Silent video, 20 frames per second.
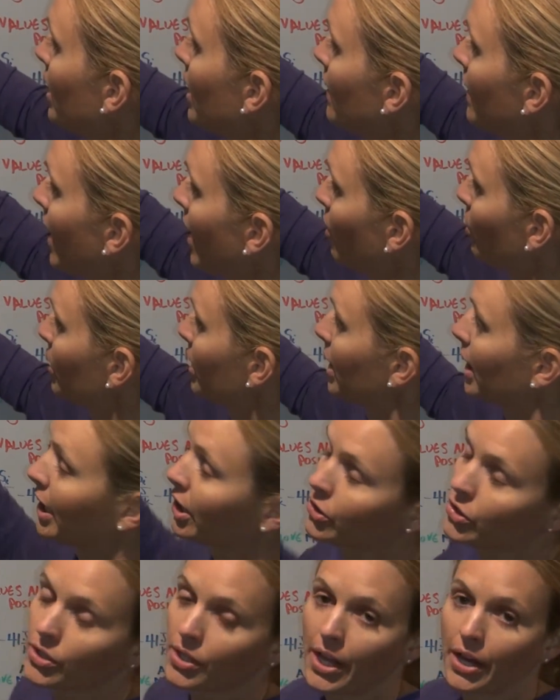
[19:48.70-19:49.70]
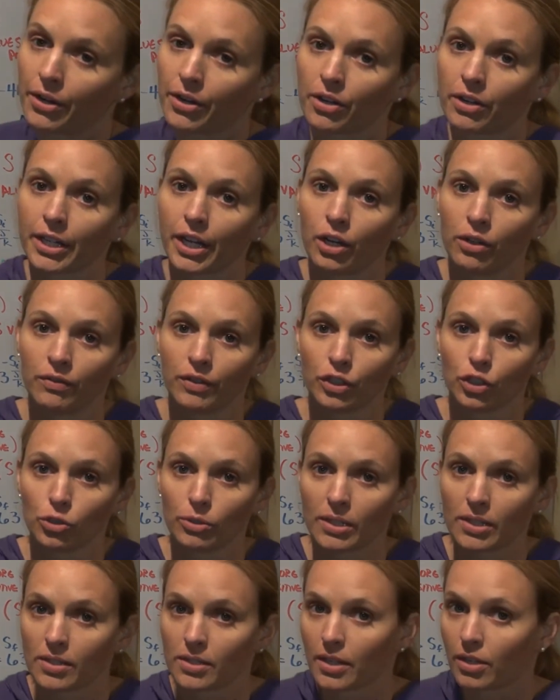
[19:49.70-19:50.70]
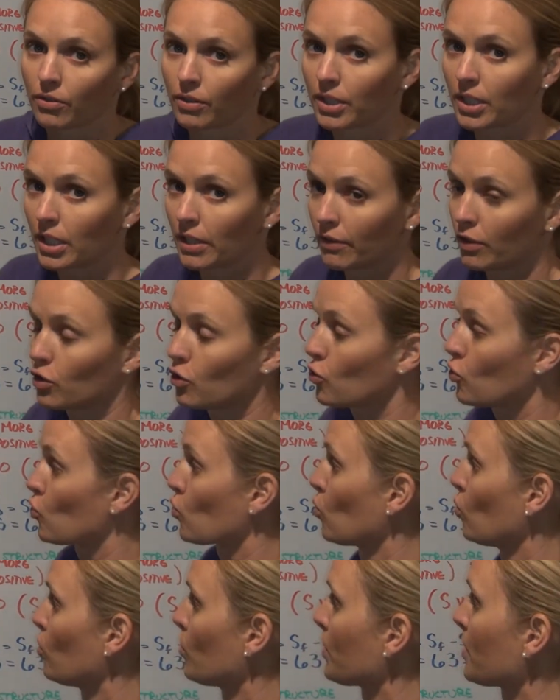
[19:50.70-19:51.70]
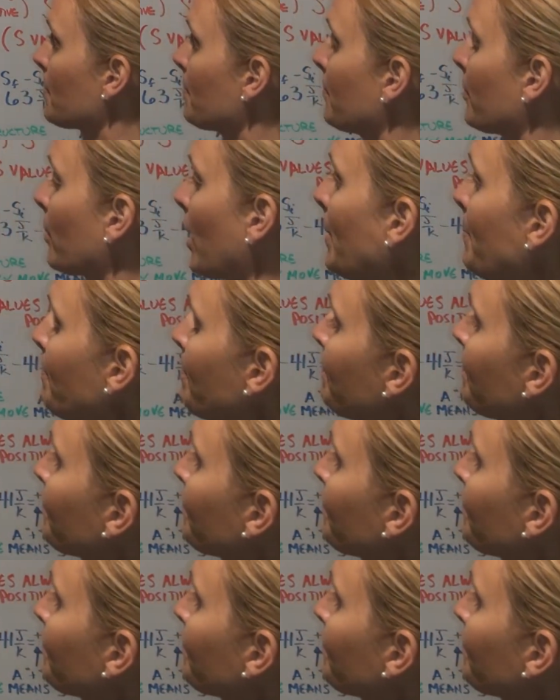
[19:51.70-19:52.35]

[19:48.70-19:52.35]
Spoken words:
and that would cancel out our Kelvin units there to give us joules. Okay.